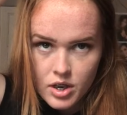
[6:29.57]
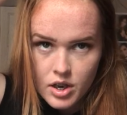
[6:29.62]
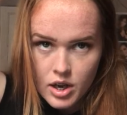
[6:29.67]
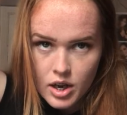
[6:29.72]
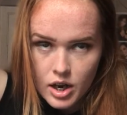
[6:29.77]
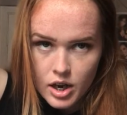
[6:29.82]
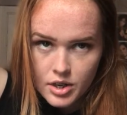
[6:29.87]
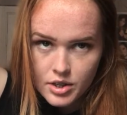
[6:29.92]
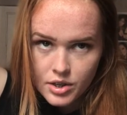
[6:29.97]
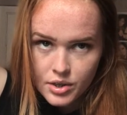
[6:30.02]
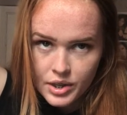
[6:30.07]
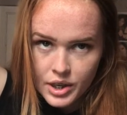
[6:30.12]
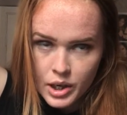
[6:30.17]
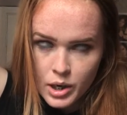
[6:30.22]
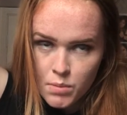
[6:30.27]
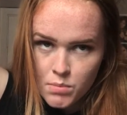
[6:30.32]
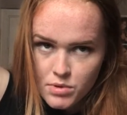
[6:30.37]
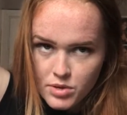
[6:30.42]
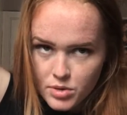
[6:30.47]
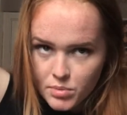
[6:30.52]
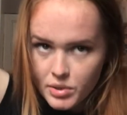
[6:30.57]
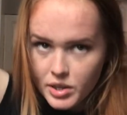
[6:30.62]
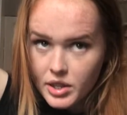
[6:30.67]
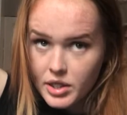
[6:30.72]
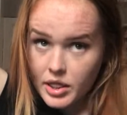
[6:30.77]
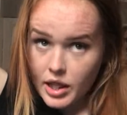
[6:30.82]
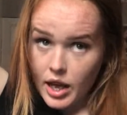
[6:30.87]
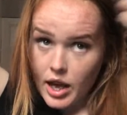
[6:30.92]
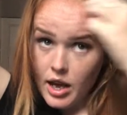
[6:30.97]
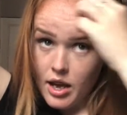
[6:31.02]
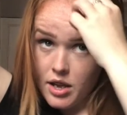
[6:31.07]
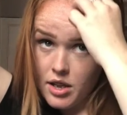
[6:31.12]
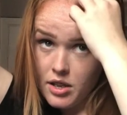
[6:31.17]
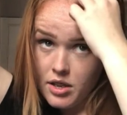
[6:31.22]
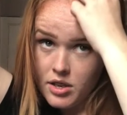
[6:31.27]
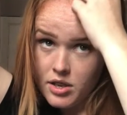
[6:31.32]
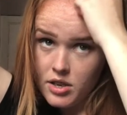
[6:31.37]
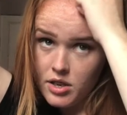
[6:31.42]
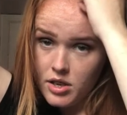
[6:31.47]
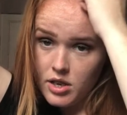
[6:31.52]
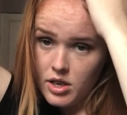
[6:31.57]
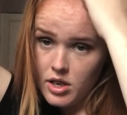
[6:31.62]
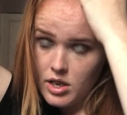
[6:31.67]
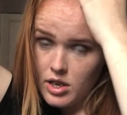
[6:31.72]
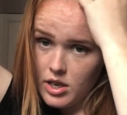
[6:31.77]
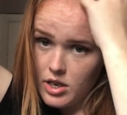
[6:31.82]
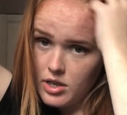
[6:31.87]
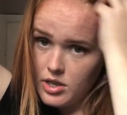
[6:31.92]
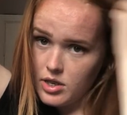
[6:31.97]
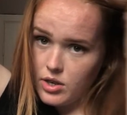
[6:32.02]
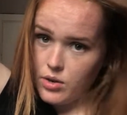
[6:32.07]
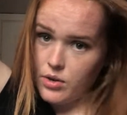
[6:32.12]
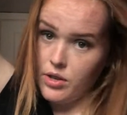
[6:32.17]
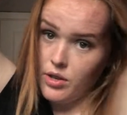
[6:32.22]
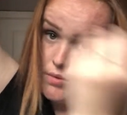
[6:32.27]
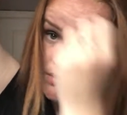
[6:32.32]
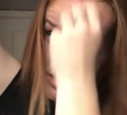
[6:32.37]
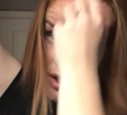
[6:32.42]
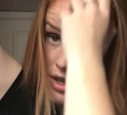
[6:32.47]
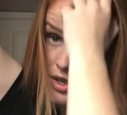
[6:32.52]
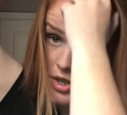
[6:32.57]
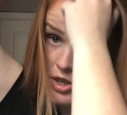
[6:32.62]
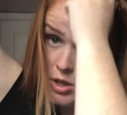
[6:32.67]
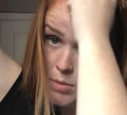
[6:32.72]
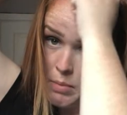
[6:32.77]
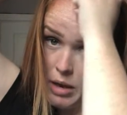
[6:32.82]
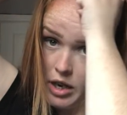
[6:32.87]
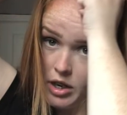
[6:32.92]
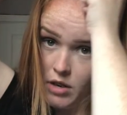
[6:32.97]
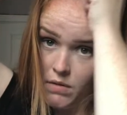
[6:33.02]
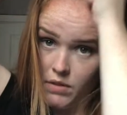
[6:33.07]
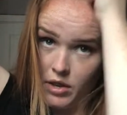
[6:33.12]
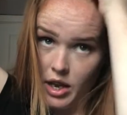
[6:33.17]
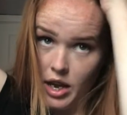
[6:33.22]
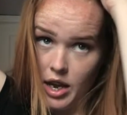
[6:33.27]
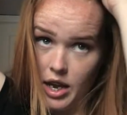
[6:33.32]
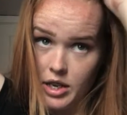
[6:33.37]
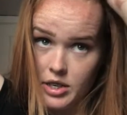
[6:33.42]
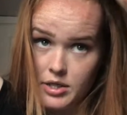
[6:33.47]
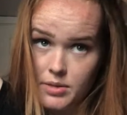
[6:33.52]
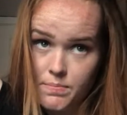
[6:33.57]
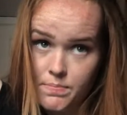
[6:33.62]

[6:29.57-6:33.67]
And you keep doing that until you reach the back of your head.